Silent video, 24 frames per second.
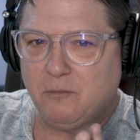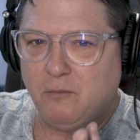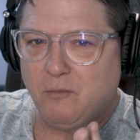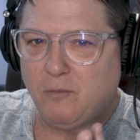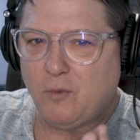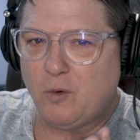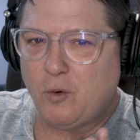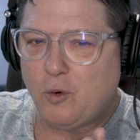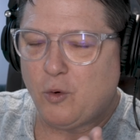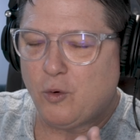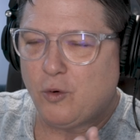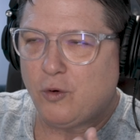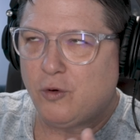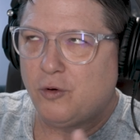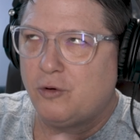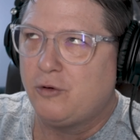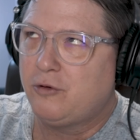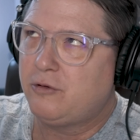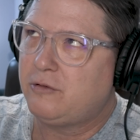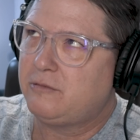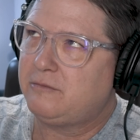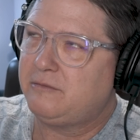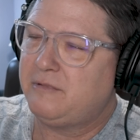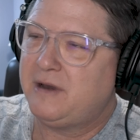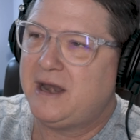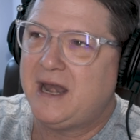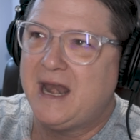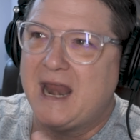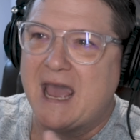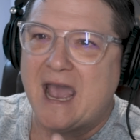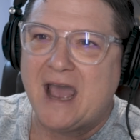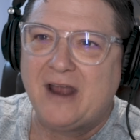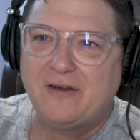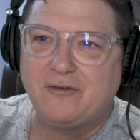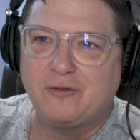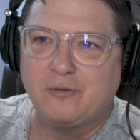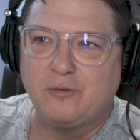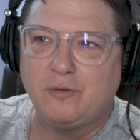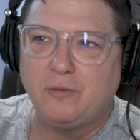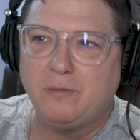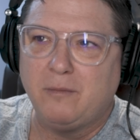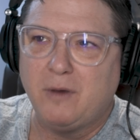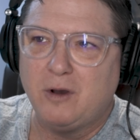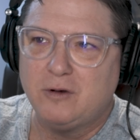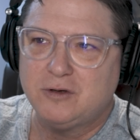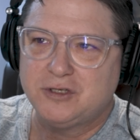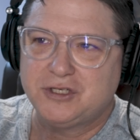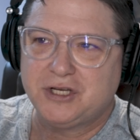more natural
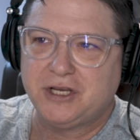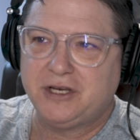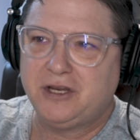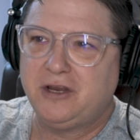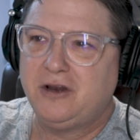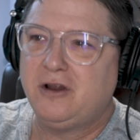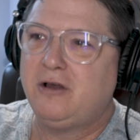motion,